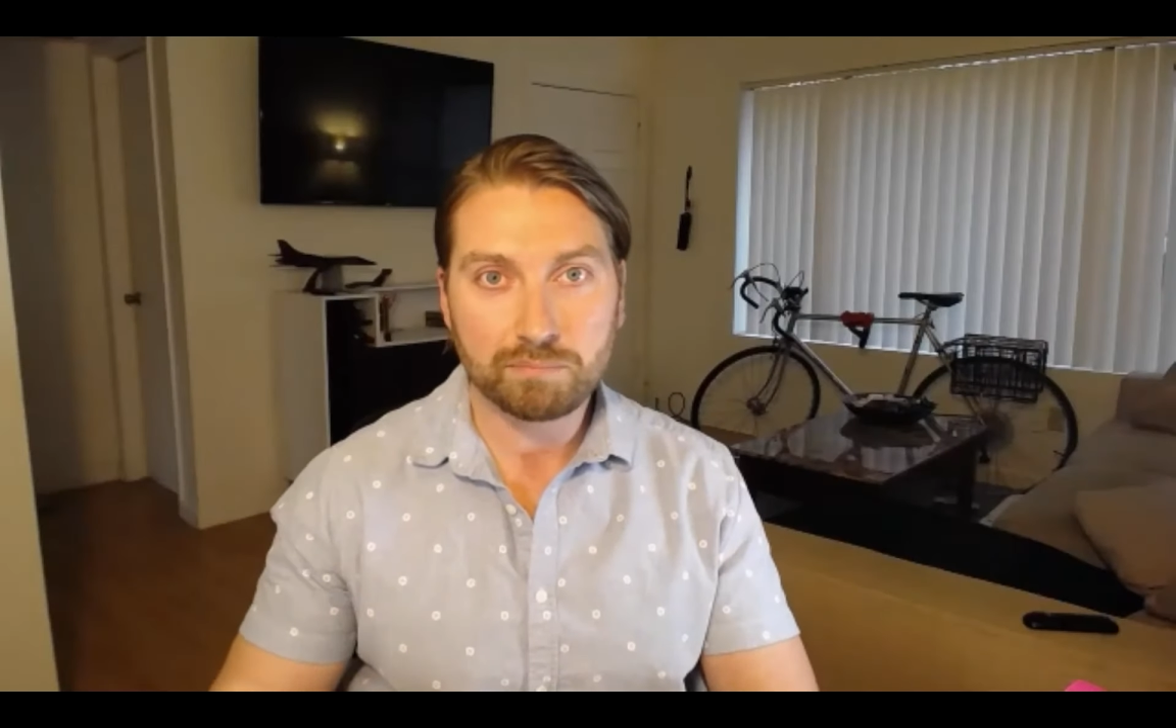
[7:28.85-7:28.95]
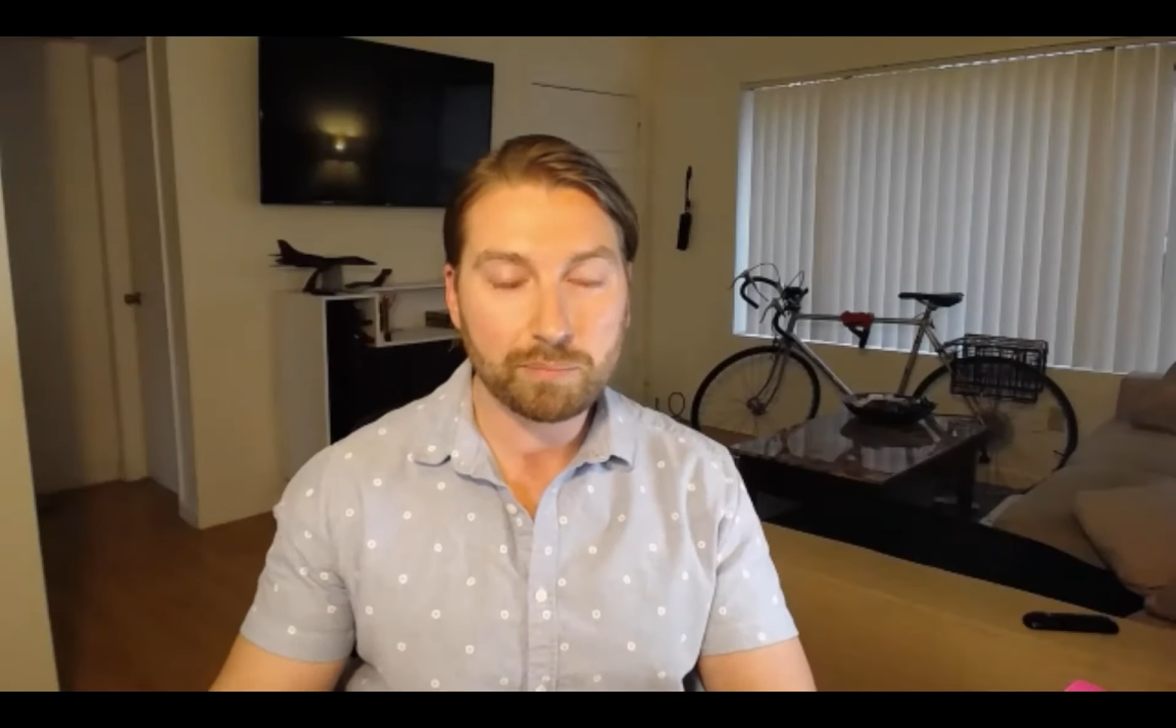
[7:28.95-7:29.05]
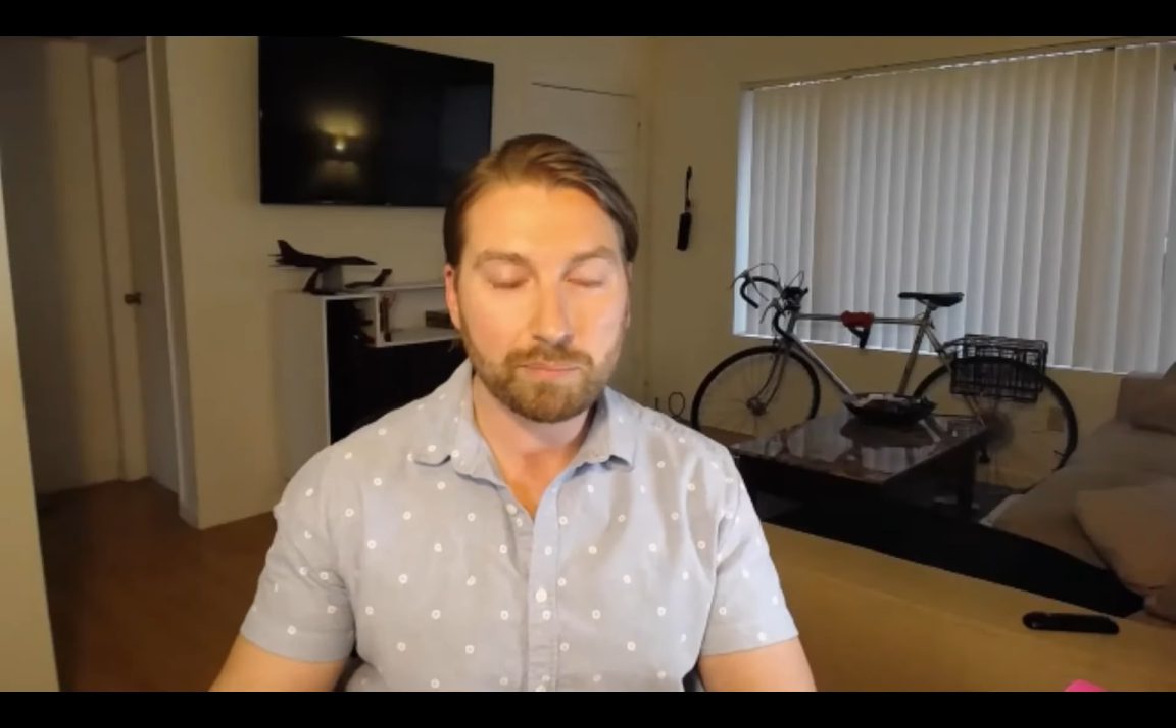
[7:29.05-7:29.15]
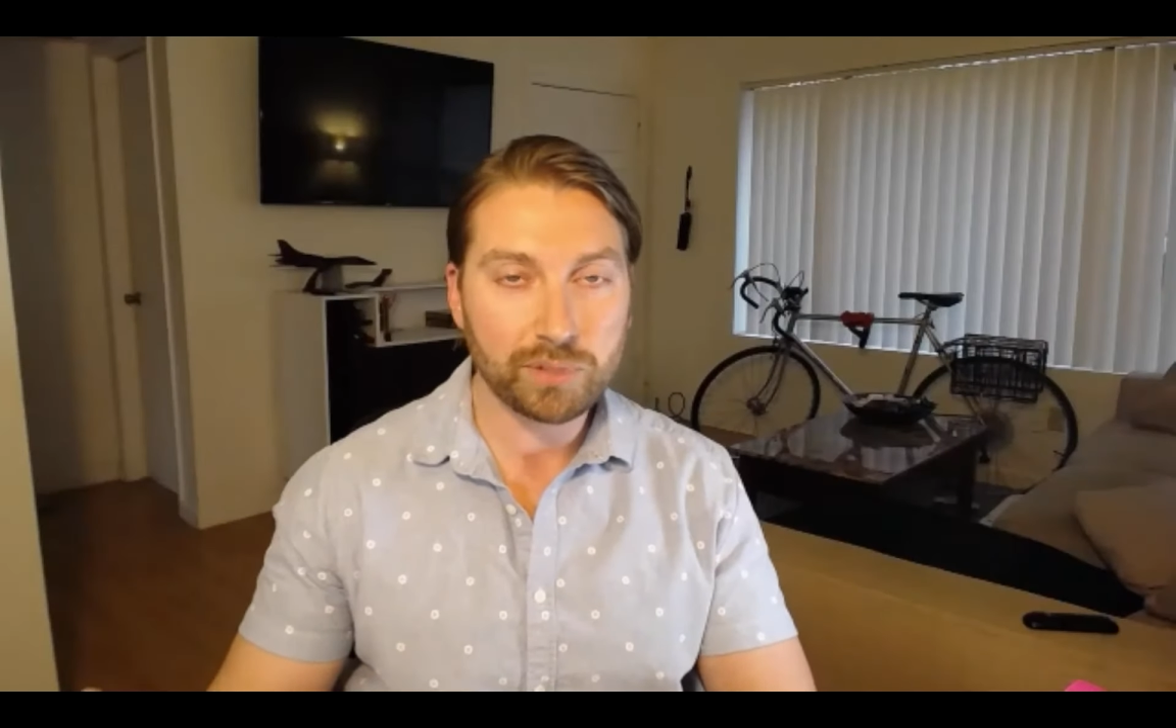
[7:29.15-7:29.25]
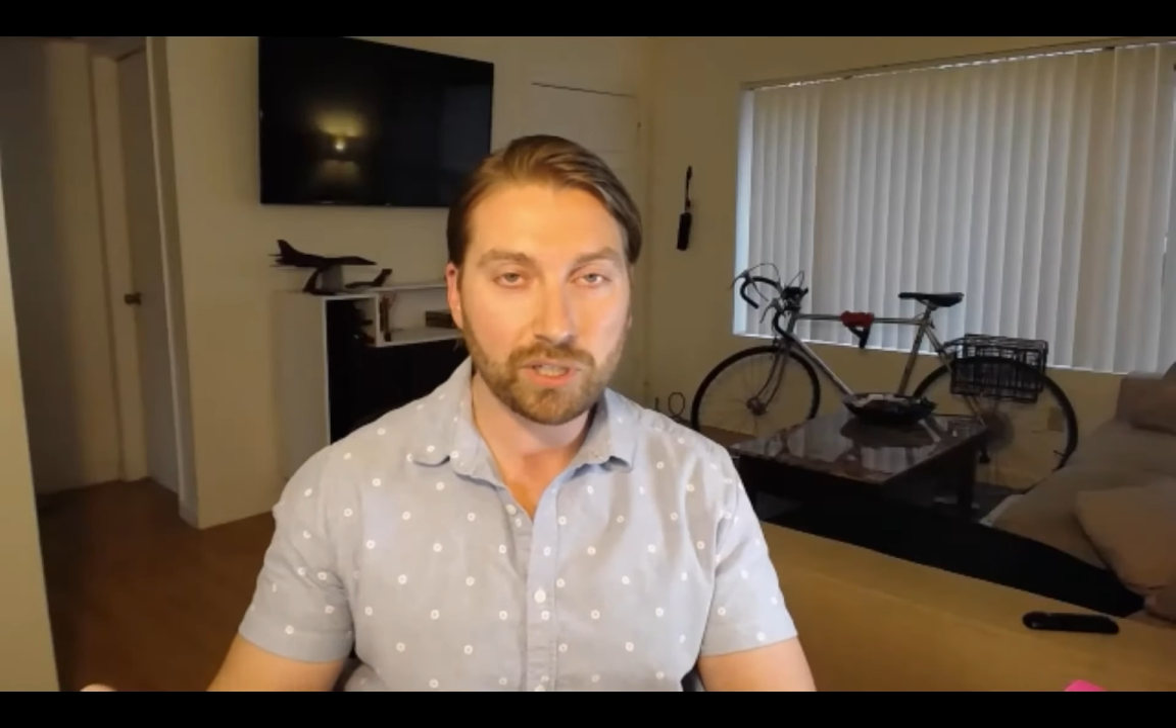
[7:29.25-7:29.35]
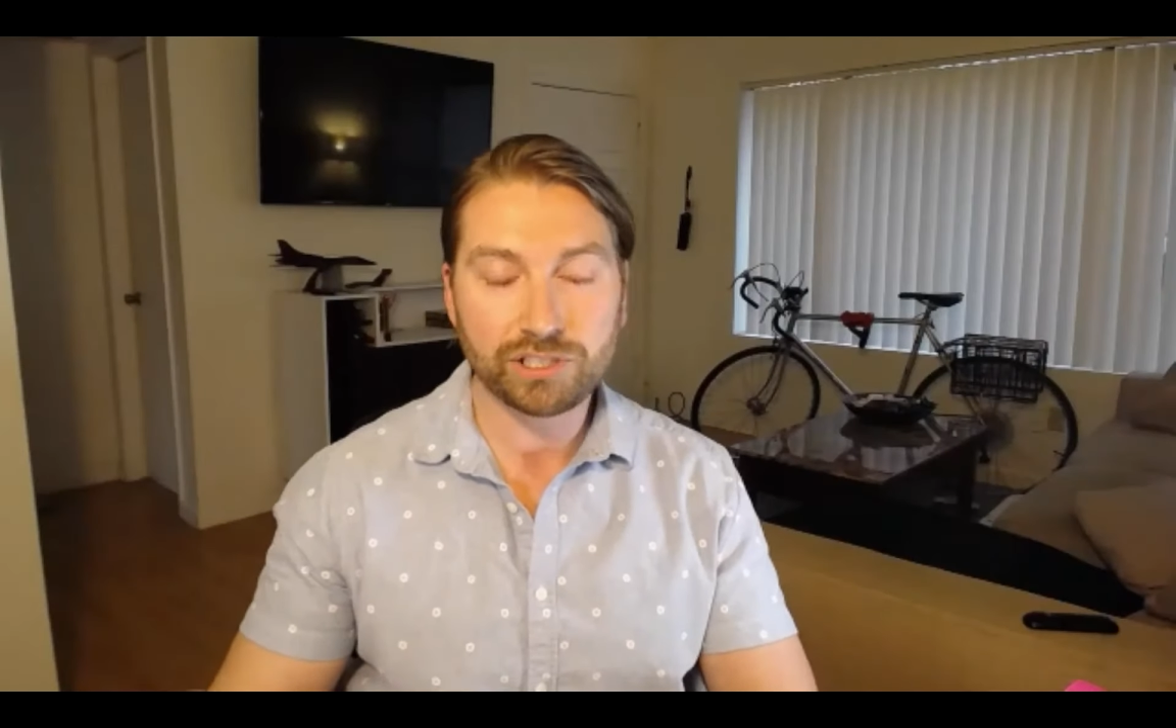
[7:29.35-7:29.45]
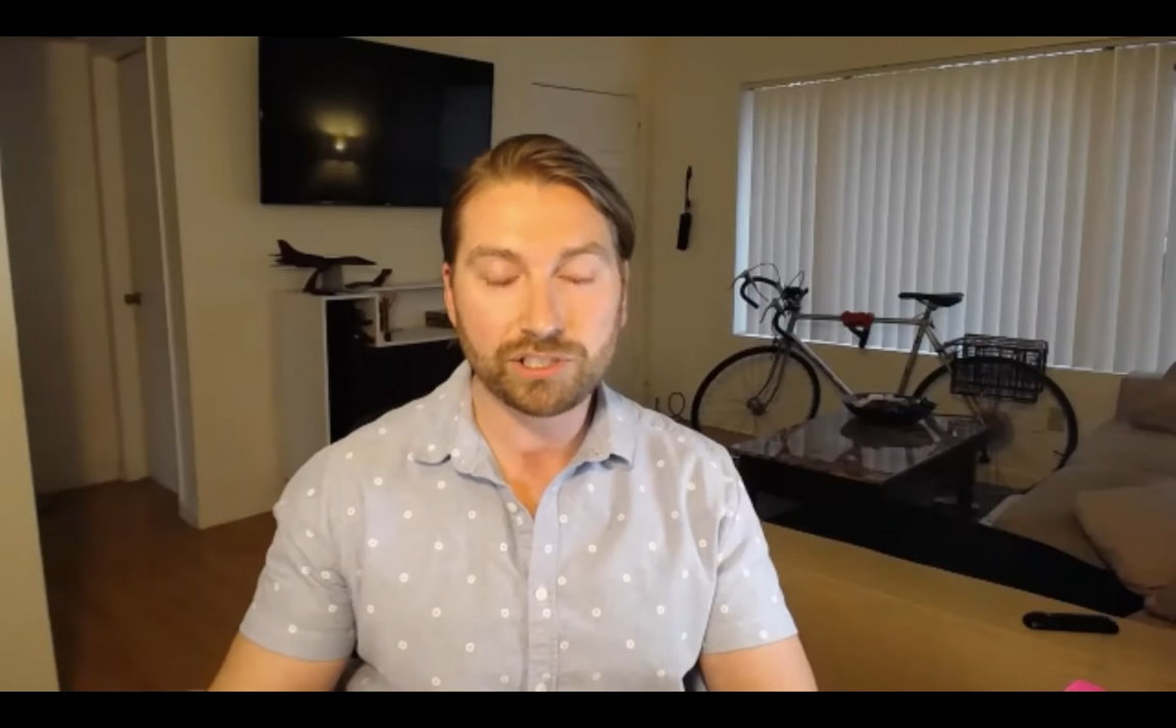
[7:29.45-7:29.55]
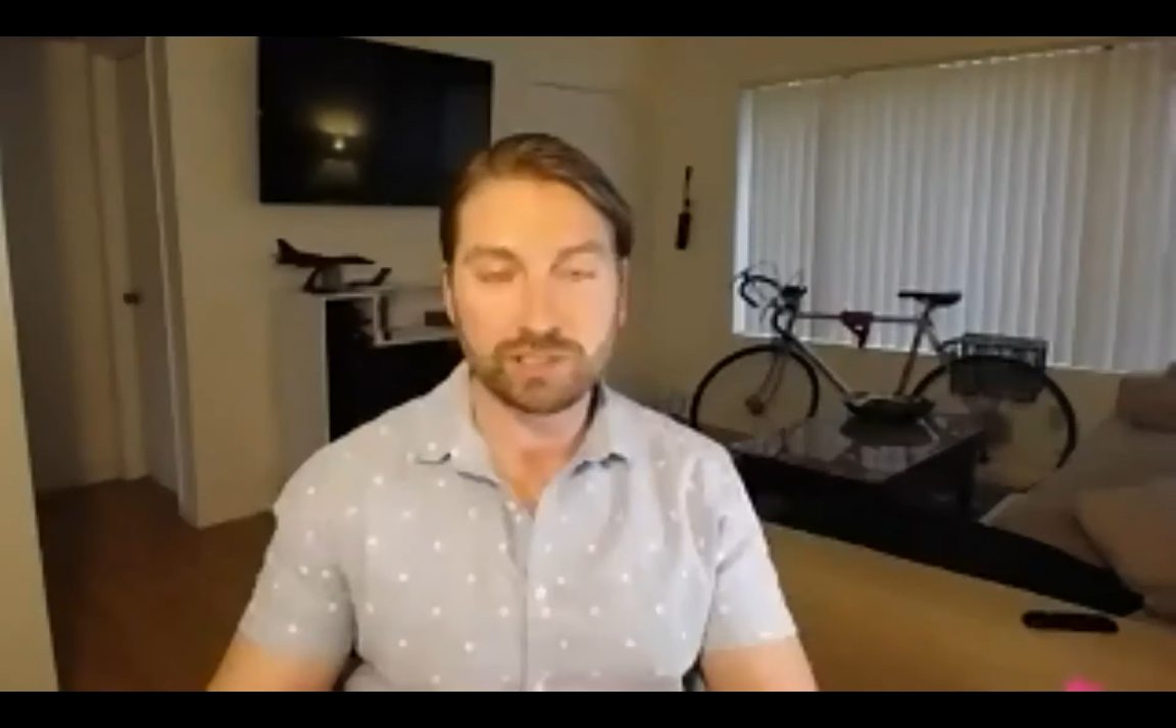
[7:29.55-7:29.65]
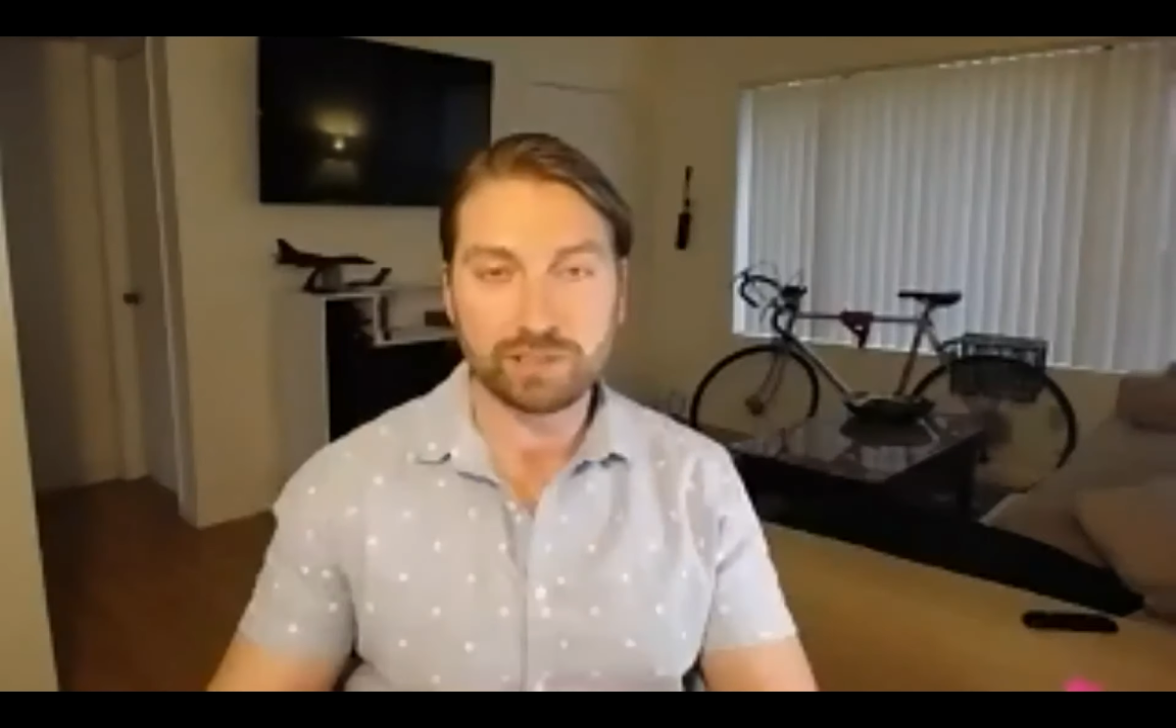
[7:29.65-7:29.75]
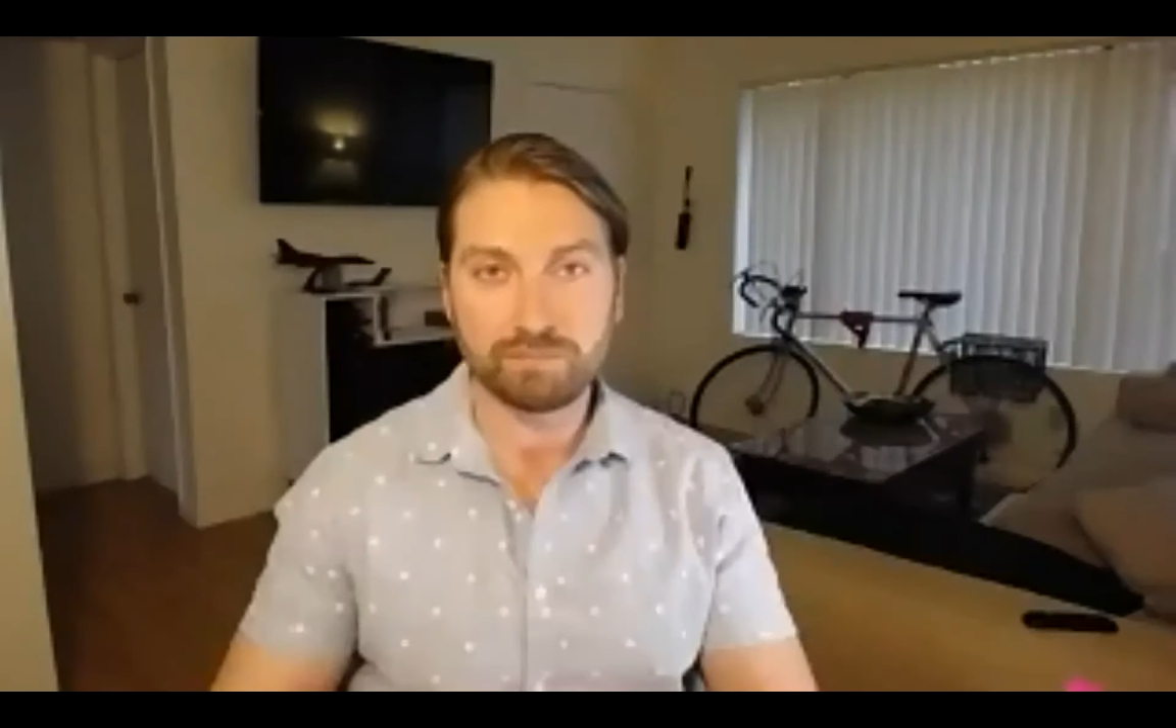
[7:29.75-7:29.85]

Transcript: population,